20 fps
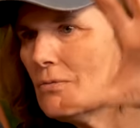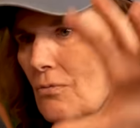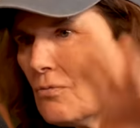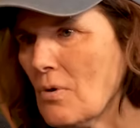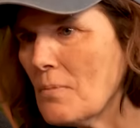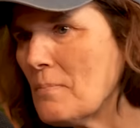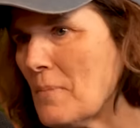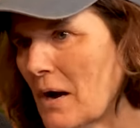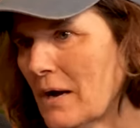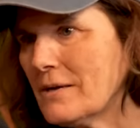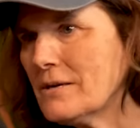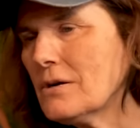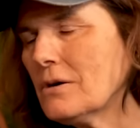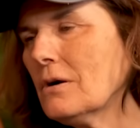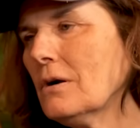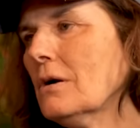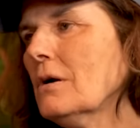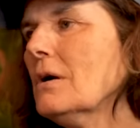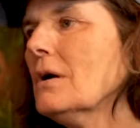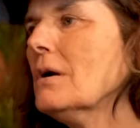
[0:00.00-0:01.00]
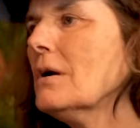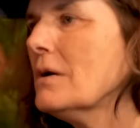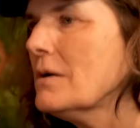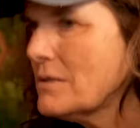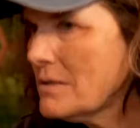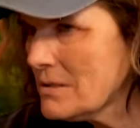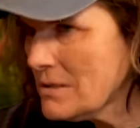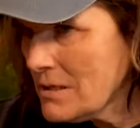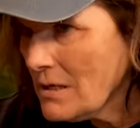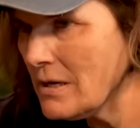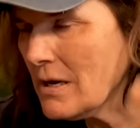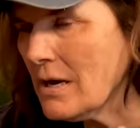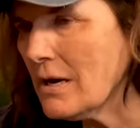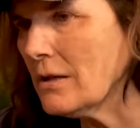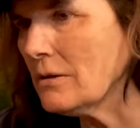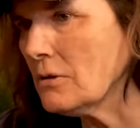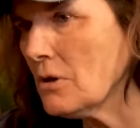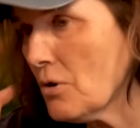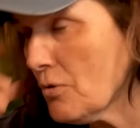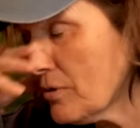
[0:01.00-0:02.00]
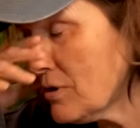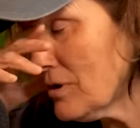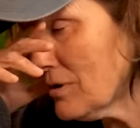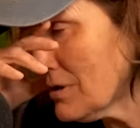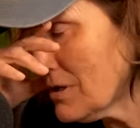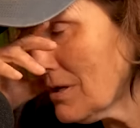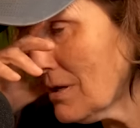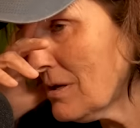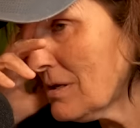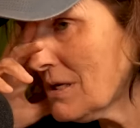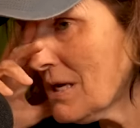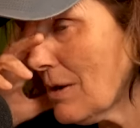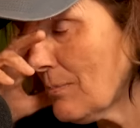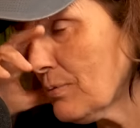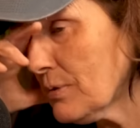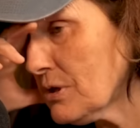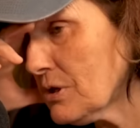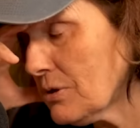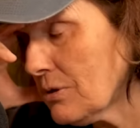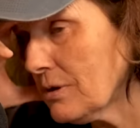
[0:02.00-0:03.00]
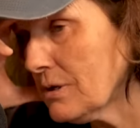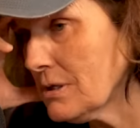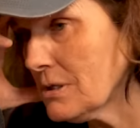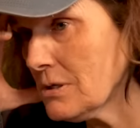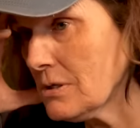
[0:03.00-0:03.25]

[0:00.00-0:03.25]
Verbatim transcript: reminder to kind of lower your temperature in